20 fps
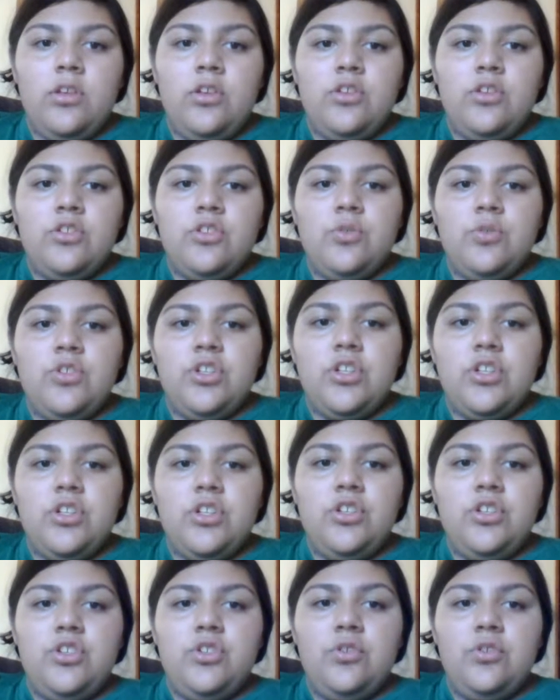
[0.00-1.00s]
So what you're going
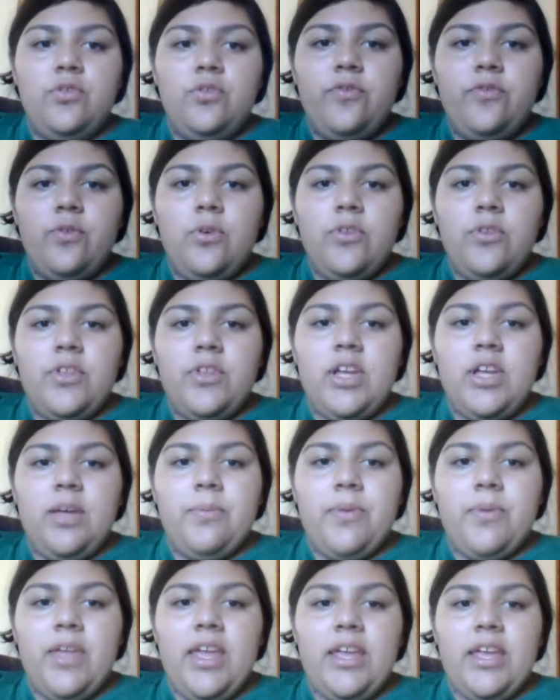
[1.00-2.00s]
to do for the
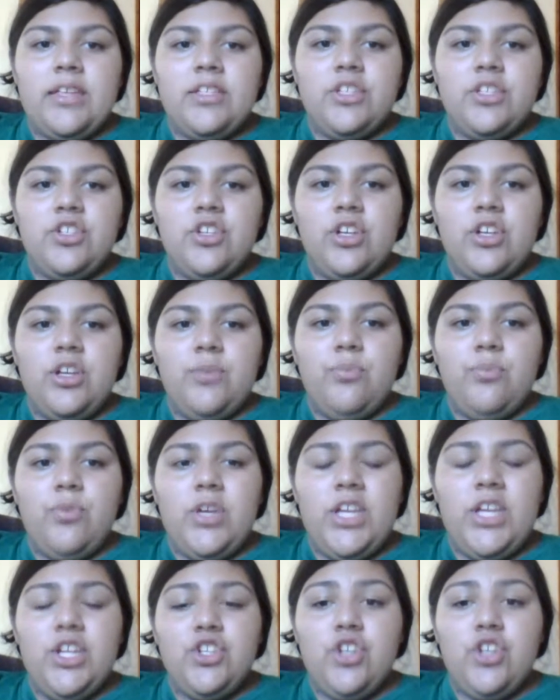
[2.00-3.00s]
cupcakes is you're going to
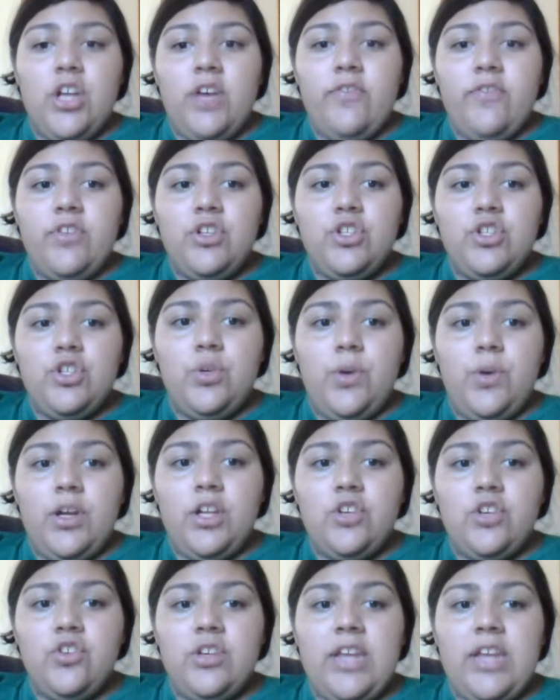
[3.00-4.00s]
preheat your oven to
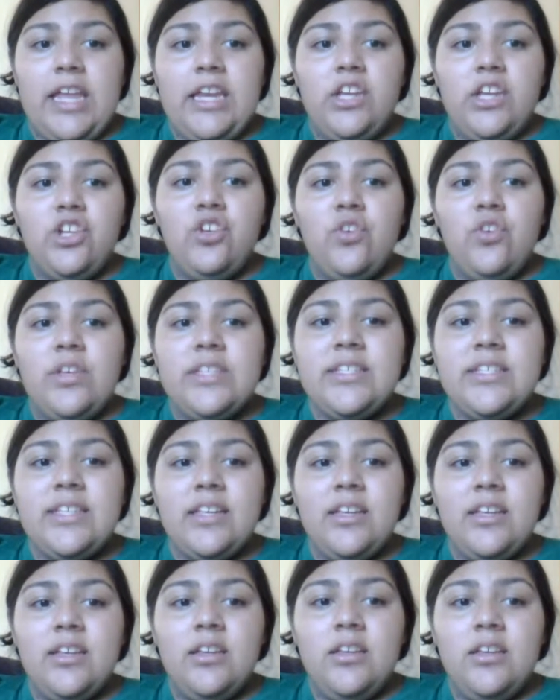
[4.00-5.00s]
180 degrees
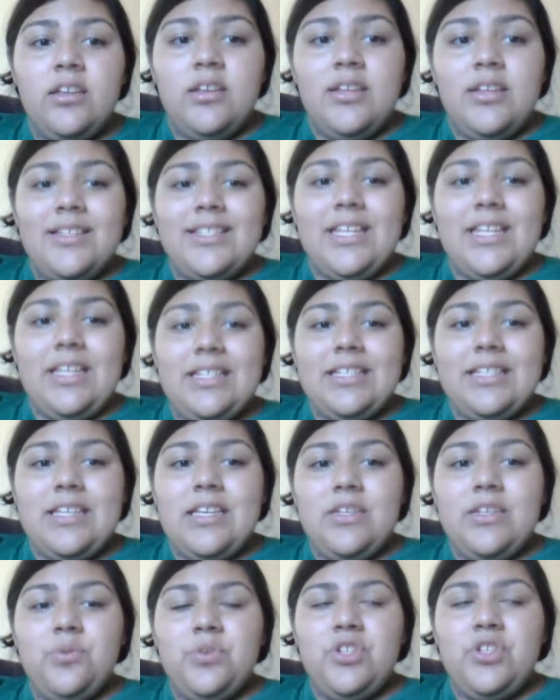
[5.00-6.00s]

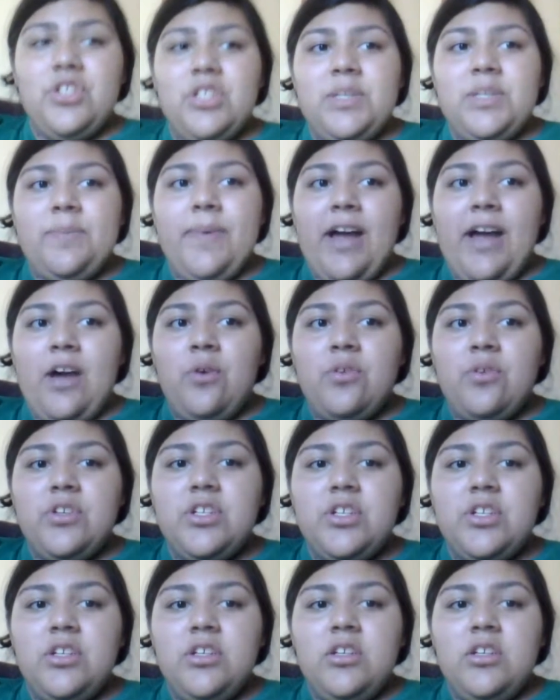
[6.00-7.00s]
Celsius, which is about
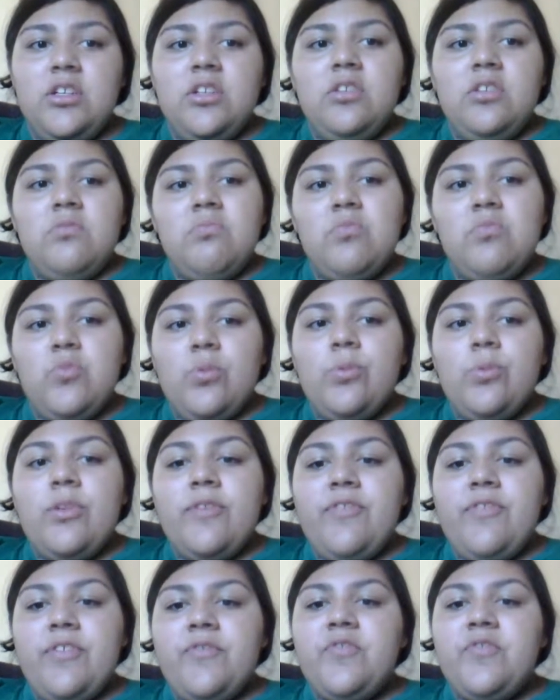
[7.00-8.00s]

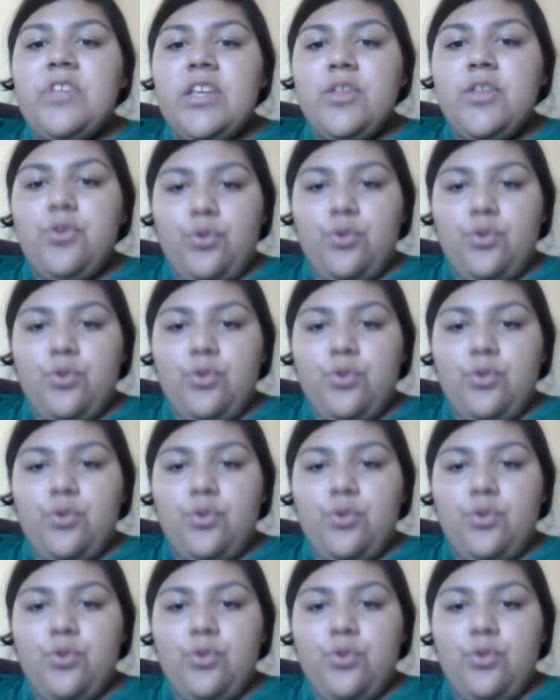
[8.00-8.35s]
350,